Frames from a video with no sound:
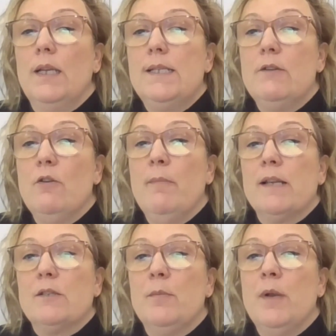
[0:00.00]
Is there a
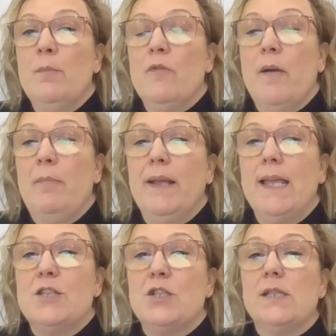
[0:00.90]
maximum number of
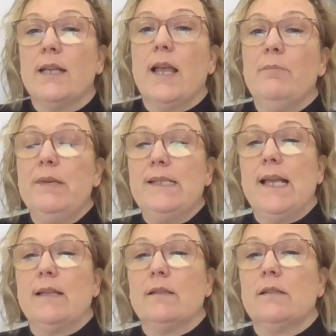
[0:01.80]
applications that can be
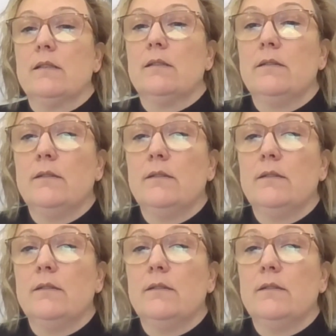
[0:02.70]
sent?